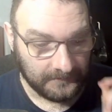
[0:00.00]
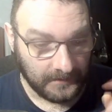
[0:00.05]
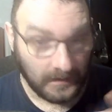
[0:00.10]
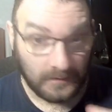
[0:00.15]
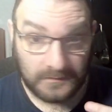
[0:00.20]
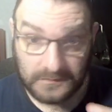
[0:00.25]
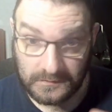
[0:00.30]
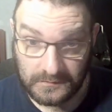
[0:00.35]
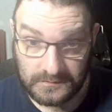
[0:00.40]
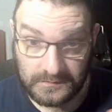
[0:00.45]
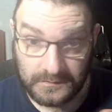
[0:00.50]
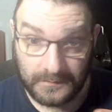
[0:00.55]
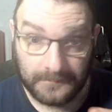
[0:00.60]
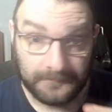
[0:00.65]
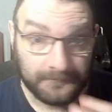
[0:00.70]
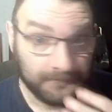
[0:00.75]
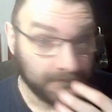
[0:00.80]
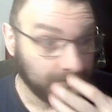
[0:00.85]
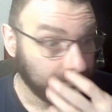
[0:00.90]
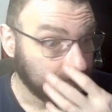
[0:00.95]
I'll talk to them
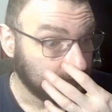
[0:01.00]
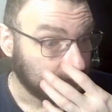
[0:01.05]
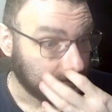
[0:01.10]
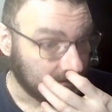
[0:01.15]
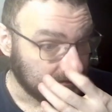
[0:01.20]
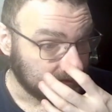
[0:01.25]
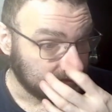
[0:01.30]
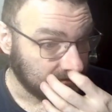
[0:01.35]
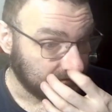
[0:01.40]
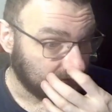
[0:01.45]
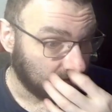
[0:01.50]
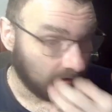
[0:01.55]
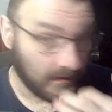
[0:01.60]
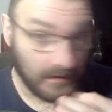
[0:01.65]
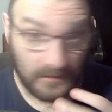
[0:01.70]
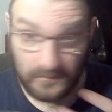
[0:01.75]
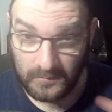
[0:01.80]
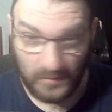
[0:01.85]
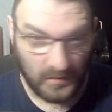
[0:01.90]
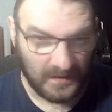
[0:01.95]
and see if I
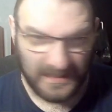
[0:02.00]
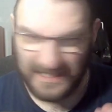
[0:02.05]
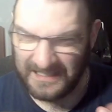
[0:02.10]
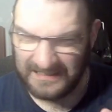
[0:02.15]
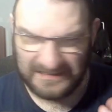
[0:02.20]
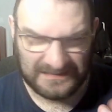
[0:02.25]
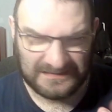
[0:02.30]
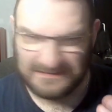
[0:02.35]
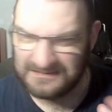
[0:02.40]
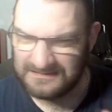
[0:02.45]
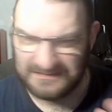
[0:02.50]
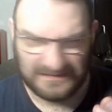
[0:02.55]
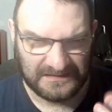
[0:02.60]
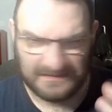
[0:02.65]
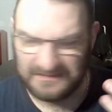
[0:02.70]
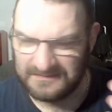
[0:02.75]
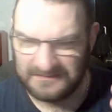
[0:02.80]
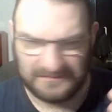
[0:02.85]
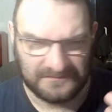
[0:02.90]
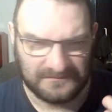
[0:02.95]
can't work out
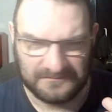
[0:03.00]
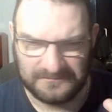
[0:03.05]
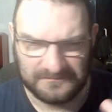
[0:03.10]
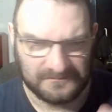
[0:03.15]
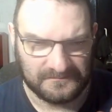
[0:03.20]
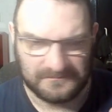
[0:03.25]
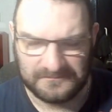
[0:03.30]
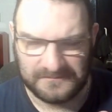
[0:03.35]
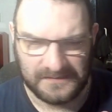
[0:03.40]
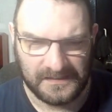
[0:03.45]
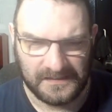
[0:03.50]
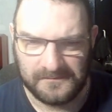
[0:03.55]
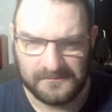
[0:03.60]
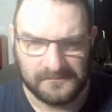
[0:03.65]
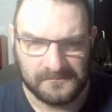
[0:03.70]
a, a, a